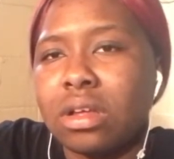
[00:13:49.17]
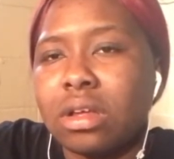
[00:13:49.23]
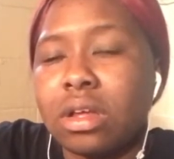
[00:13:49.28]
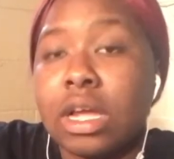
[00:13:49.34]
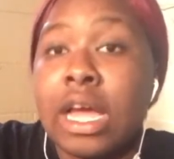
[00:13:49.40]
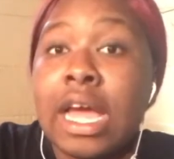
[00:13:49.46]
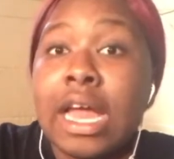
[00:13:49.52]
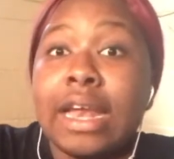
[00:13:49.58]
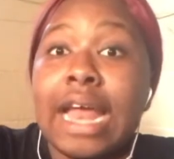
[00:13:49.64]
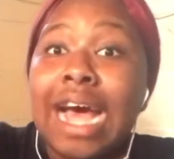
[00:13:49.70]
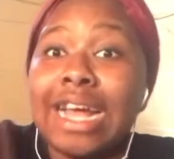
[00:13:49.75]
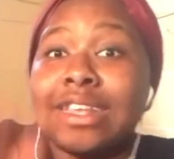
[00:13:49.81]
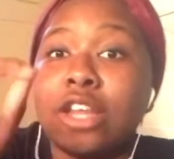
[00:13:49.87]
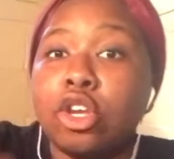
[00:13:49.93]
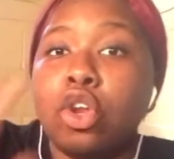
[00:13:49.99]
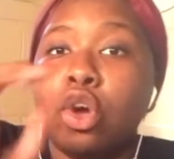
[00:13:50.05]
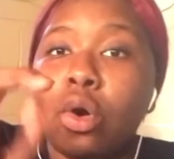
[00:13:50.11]
That's
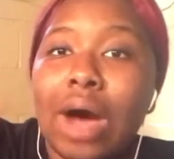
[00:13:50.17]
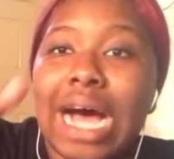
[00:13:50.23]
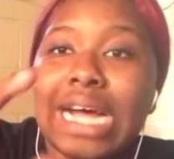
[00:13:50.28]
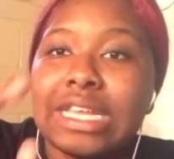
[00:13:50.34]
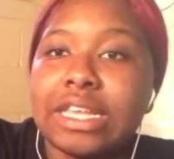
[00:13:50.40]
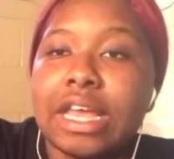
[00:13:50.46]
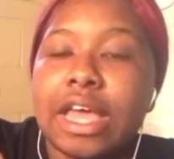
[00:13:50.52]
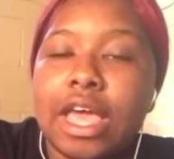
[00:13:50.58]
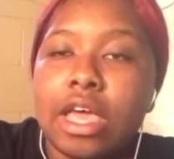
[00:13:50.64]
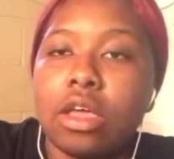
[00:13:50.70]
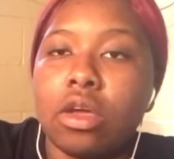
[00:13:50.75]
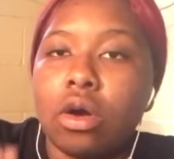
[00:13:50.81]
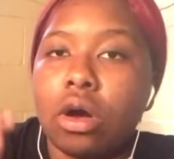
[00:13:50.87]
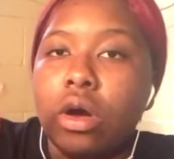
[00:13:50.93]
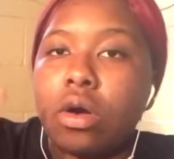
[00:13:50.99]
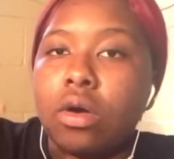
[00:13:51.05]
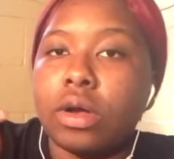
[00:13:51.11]
the dude I seen,
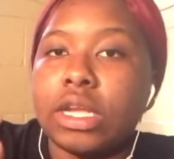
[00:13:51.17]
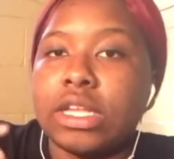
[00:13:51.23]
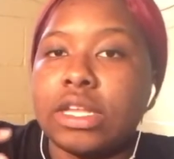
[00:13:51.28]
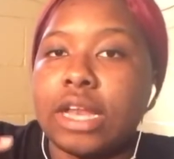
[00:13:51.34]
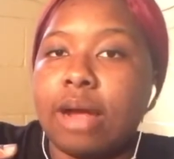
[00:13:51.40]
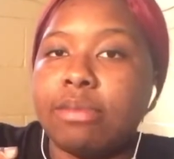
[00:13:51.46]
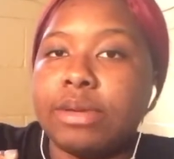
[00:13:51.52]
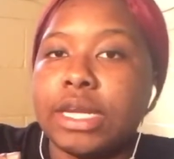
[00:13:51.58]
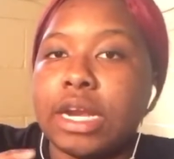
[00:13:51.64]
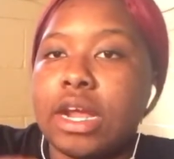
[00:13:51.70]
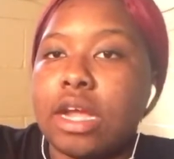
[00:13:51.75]
y'all, on his Snapchat.